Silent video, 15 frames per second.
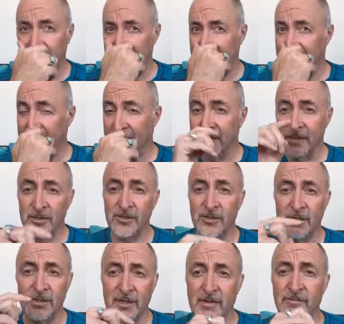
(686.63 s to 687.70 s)
and it,
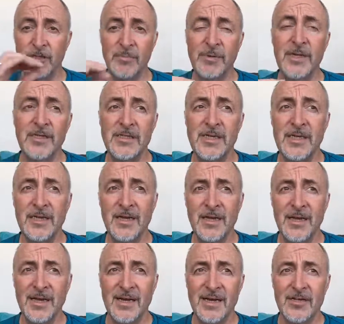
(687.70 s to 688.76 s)
gives you the ability
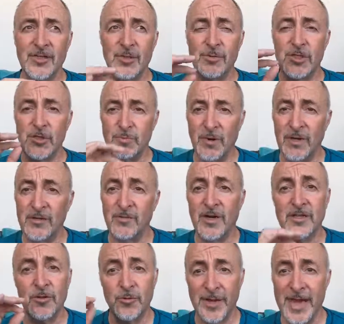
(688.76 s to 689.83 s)
to respond
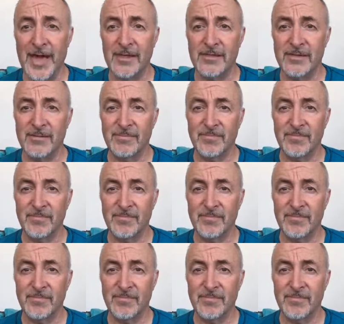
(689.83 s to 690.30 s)
rather than react.